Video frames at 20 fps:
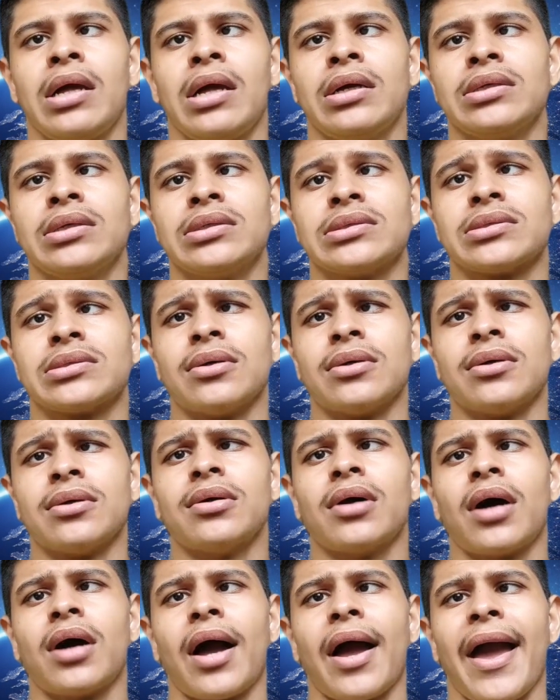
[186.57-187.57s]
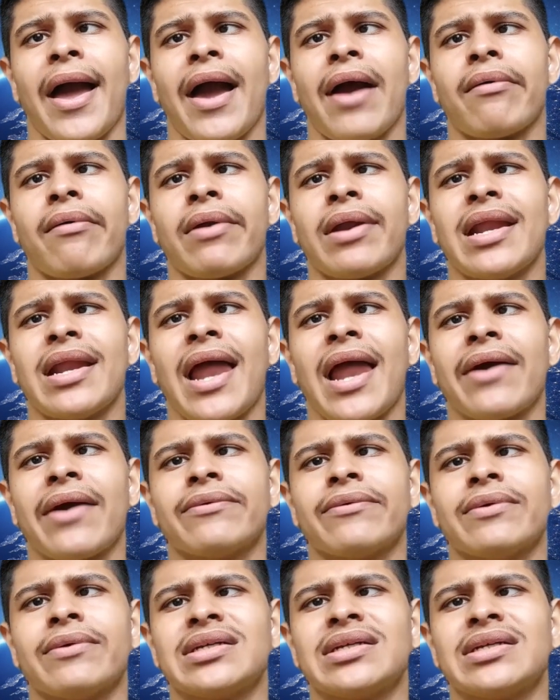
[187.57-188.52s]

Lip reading: So every language